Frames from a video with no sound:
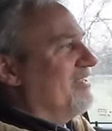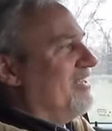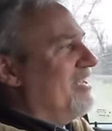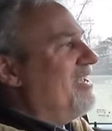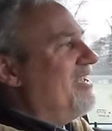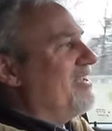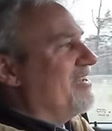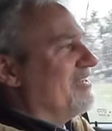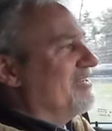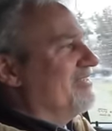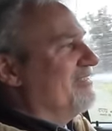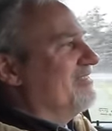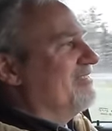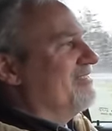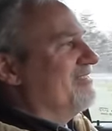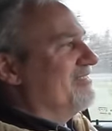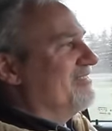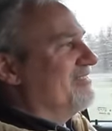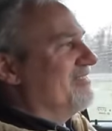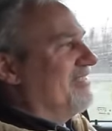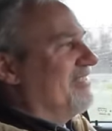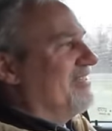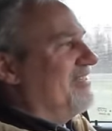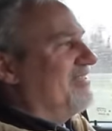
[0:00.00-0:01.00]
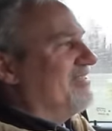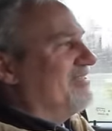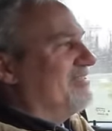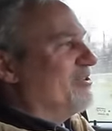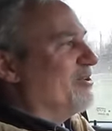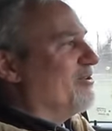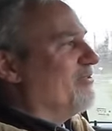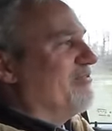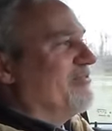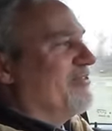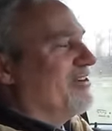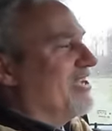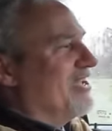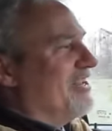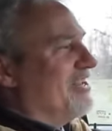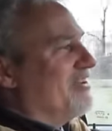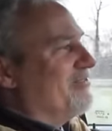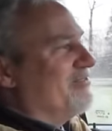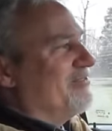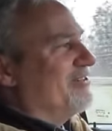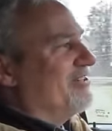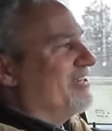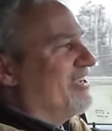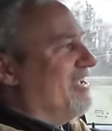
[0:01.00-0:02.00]
Yeah. Oh. Don't forget
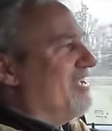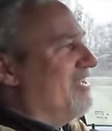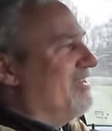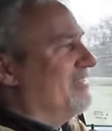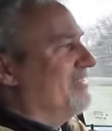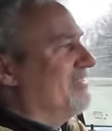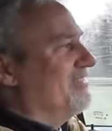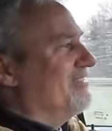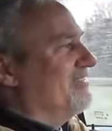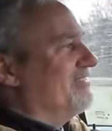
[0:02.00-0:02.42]
ever again.